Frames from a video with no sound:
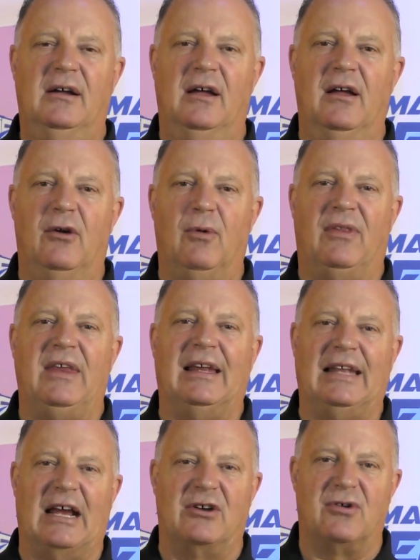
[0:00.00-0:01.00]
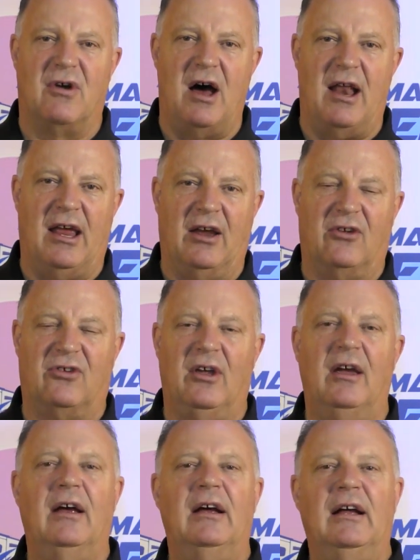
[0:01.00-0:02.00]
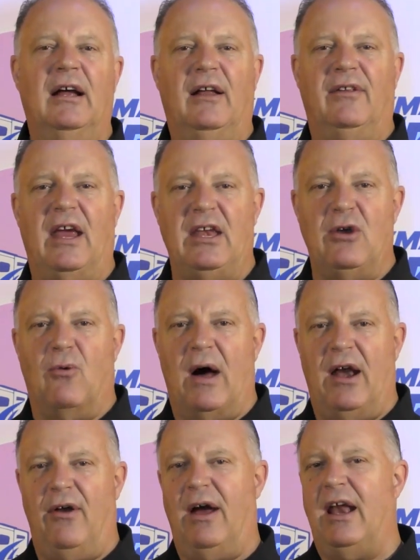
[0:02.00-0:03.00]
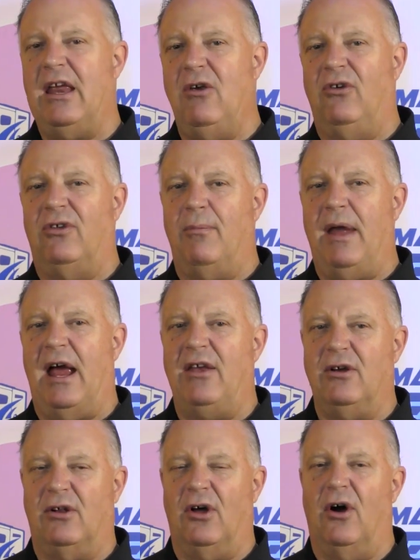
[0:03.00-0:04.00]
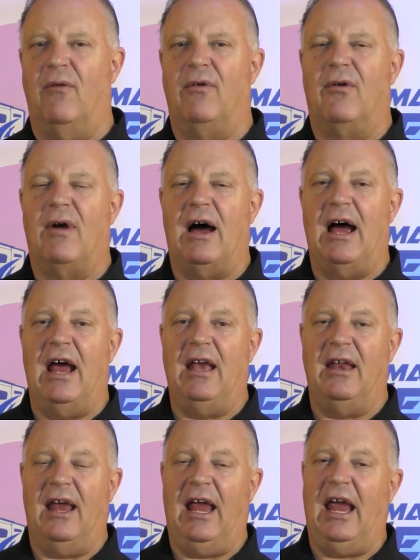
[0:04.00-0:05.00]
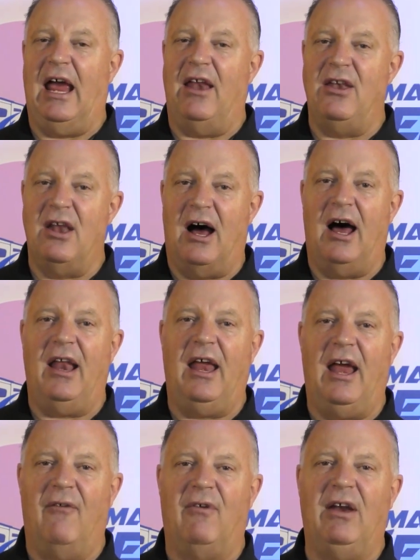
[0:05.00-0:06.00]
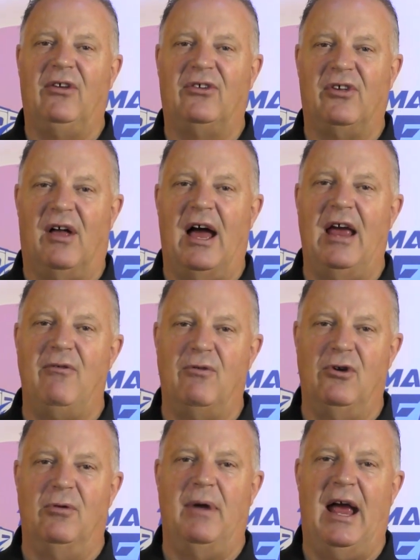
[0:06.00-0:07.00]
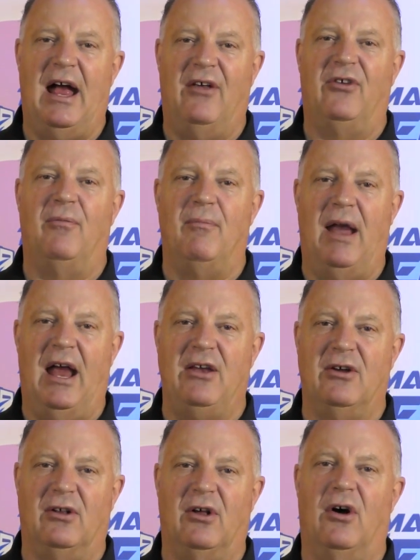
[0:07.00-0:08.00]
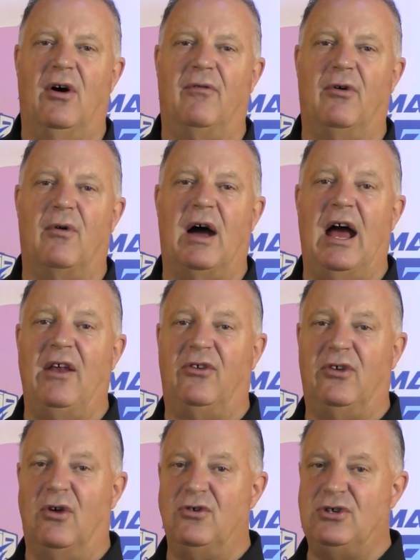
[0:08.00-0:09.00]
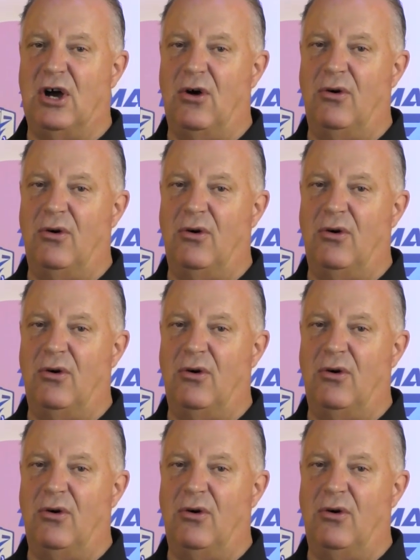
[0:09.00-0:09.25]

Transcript: with the electronic, then you want to know how to use the manual override. And not every slide room has a manual override, so don't